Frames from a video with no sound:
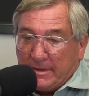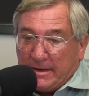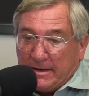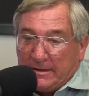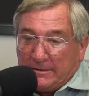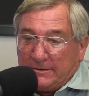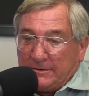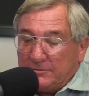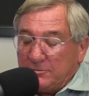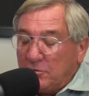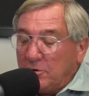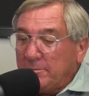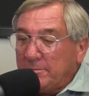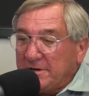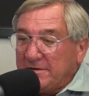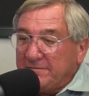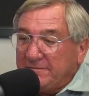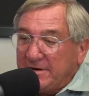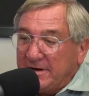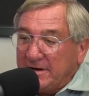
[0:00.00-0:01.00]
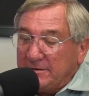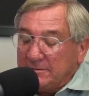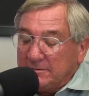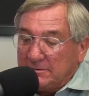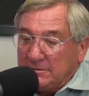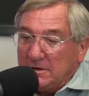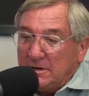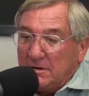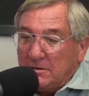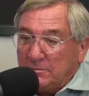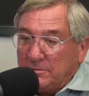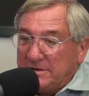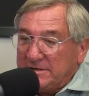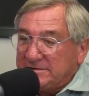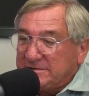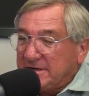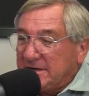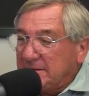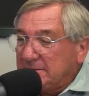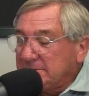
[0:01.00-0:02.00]
they're normally found a long
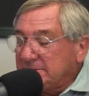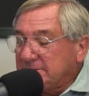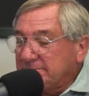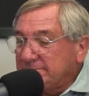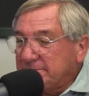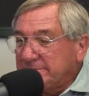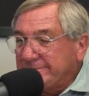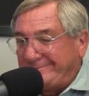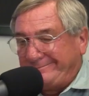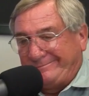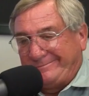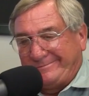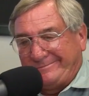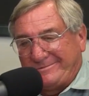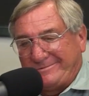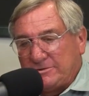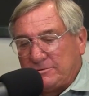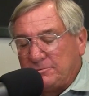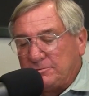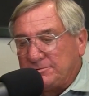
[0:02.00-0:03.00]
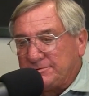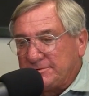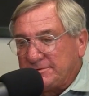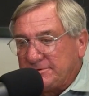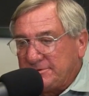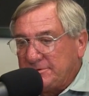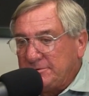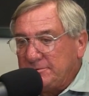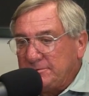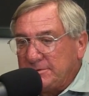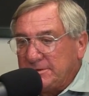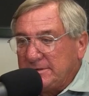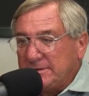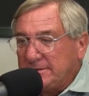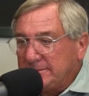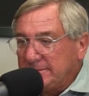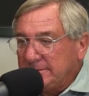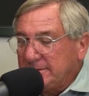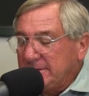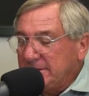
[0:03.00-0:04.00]
ways out in schools of tuna
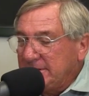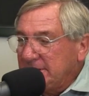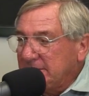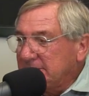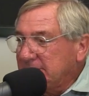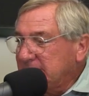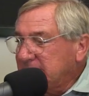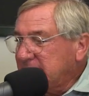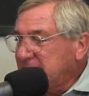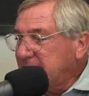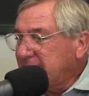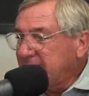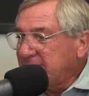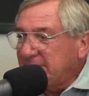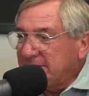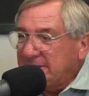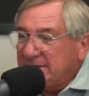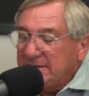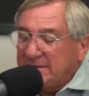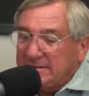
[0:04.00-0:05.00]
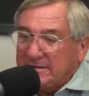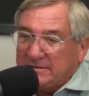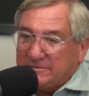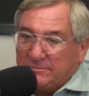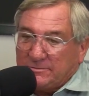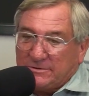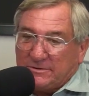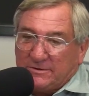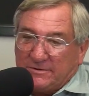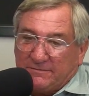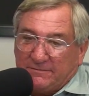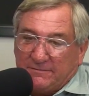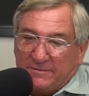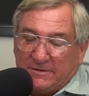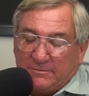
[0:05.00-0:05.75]
and, and stuff like that. That's what they feed